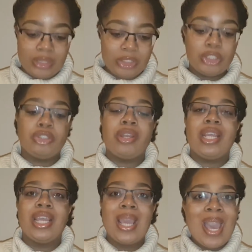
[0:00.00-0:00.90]

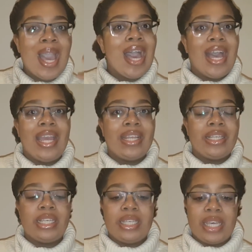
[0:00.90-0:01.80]
straight
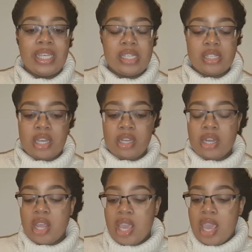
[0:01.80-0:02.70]
and get it
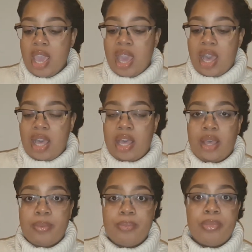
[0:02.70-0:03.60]
done.
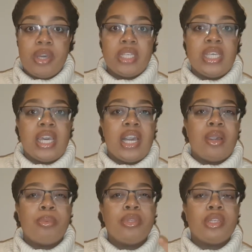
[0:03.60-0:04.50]
But yeah,
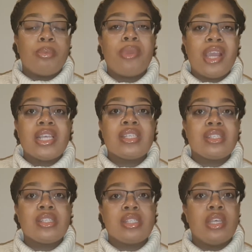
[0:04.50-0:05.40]
I'll put the
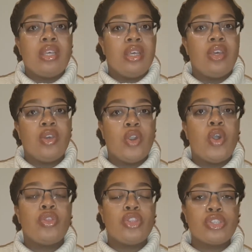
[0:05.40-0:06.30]
price
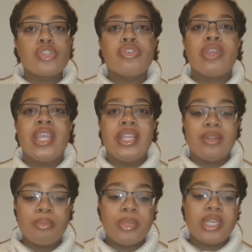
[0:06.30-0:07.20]
on the
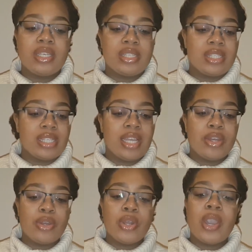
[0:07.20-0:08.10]
screen because I
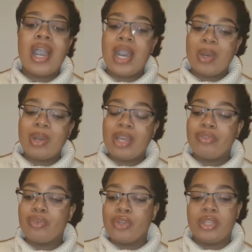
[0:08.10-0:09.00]
don't know how I
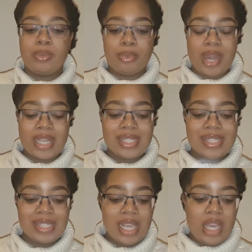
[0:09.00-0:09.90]
forgot the
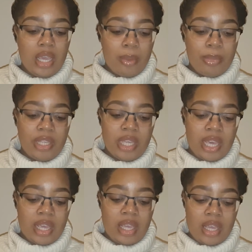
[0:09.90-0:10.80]
price. But
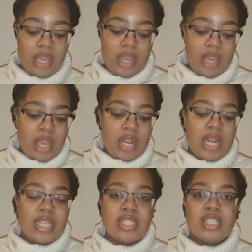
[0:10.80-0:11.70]
yeah,
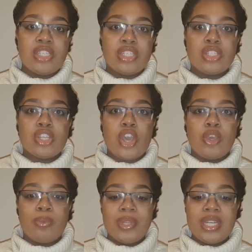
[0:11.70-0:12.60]
let's just
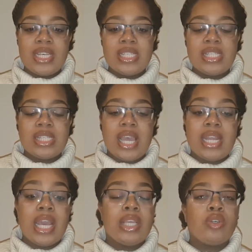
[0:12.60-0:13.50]
open this.
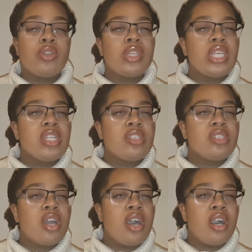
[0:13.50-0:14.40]
And I got the
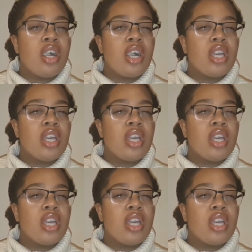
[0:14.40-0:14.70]
dark